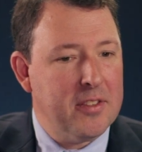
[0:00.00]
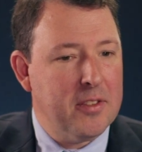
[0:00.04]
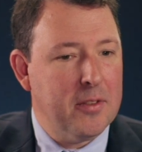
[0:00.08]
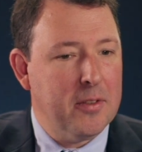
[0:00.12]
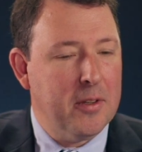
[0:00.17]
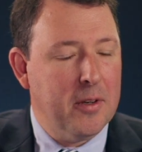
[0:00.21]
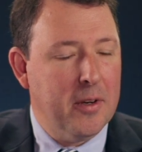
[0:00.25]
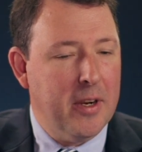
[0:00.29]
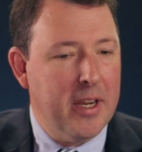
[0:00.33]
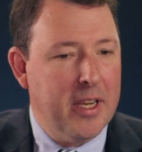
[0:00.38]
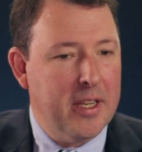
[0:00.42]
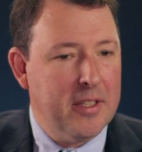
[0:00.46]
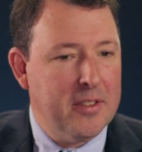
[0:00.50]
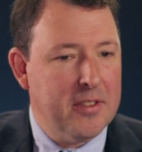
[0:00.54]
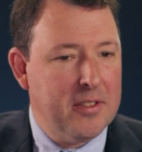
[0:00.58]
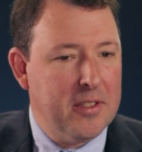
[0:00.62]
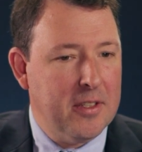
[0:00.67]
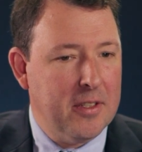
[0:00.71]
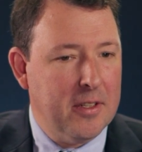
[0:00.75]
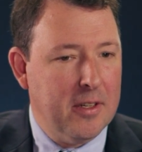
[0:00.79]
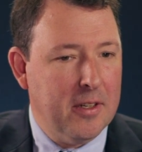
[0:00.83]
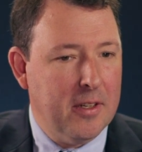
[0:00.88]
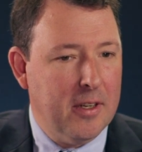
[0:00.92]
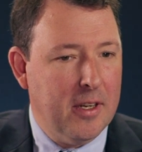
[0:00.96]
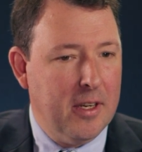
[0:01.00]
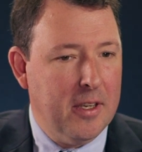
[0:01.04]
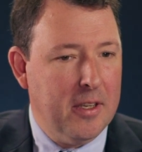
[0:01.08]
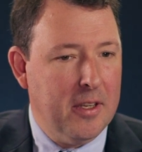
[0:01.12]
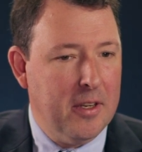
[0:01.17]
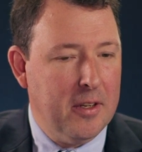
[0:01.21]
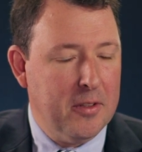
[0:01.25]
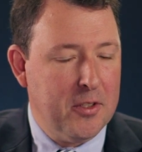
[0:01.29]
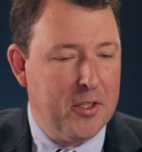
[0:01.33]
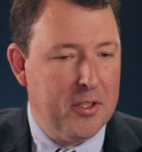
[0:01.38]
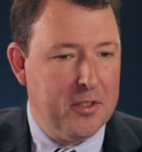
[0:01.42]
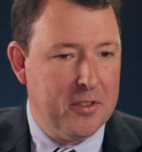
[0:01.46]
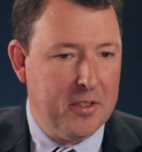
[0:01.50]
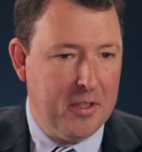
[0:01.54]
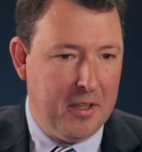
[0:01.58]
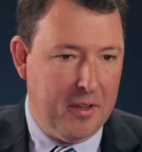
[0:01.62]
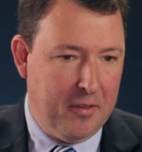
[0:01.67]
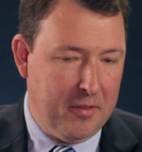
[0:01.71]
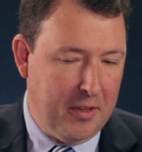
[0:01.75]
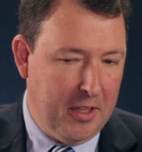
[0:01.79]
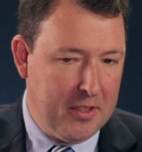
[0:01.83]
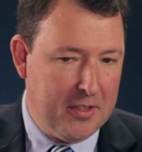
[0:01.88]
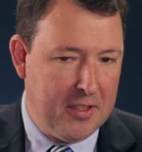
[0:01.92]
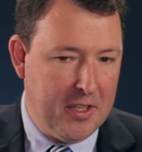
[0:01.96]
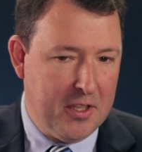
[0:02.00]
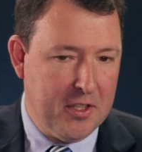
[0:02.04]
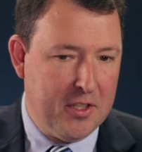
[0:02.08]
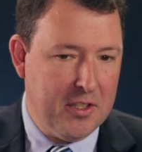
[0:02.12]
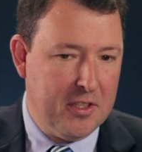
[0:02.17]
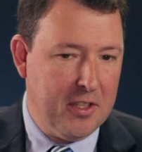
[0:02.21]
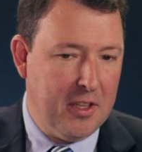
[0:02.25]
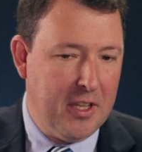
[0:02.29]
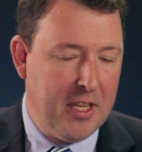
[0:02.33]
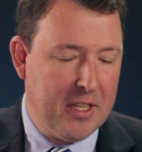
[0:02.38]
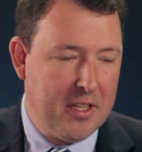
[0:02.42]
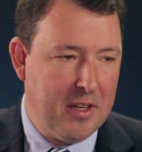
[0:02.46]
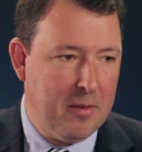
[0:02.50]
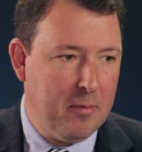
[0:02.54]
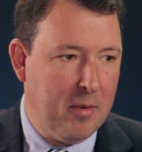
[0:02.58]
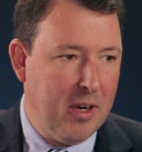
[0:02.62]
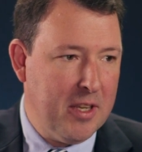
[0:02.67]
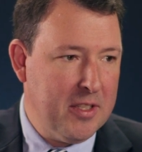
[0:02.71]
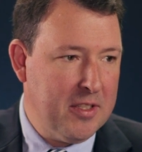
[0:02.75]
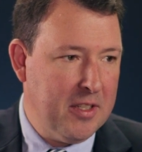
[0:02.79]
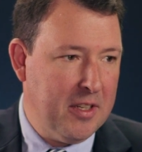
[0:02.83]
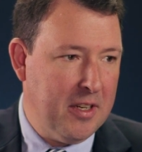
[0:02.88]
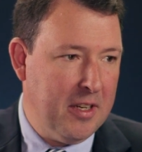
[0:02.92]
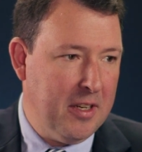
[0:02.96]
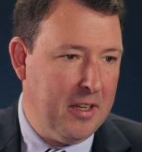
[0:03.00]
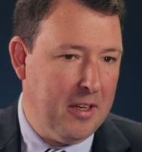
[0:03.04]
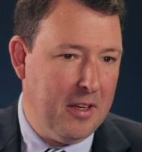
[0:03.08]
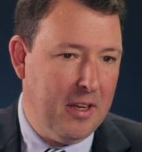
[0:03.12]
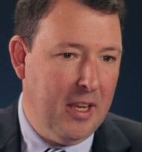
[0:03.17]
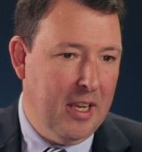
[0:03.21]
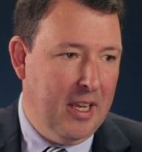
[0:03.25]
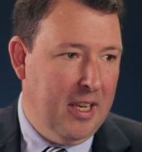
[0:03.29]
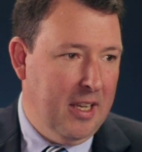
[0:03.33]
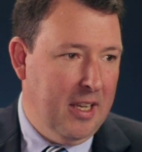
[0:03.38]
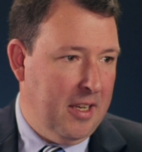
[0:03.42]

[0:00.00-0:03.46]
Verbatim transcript: So her aides are, uh, you know, she's if let's say she's elected president, and,